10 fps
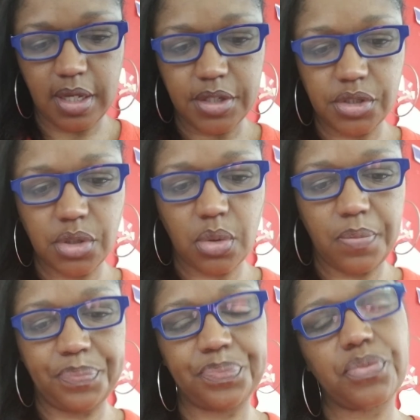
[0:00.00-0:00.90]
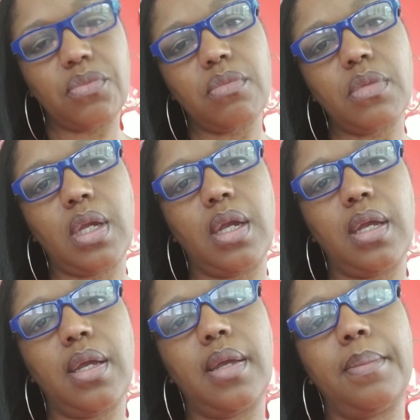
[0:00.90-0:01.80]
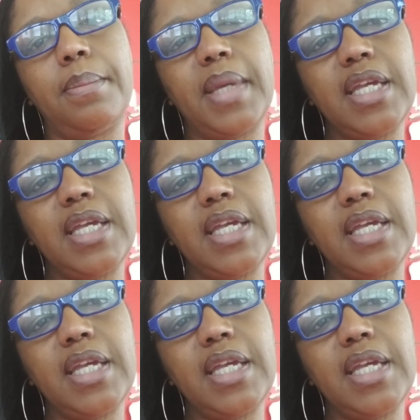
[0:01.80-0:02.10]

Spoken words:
So make